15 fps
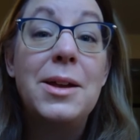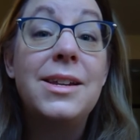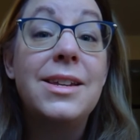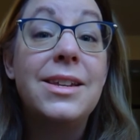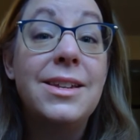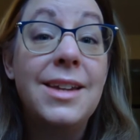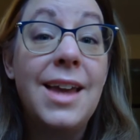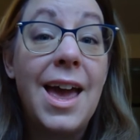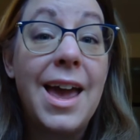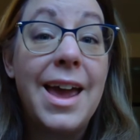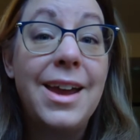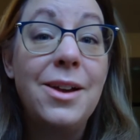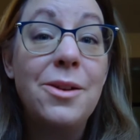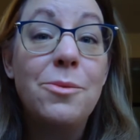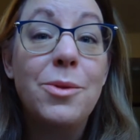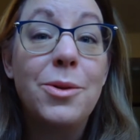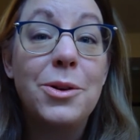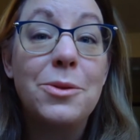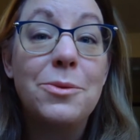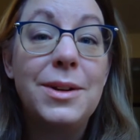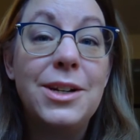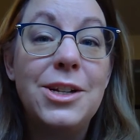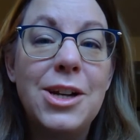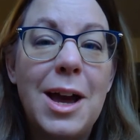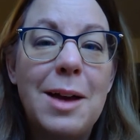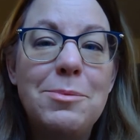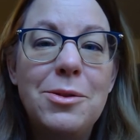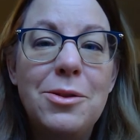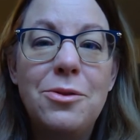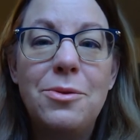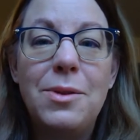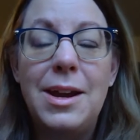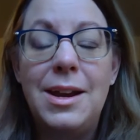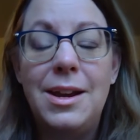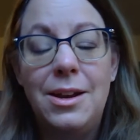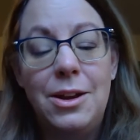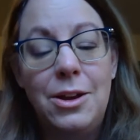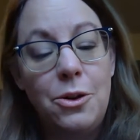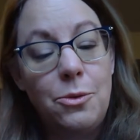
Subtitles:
Today, we're going to read Chapter 3,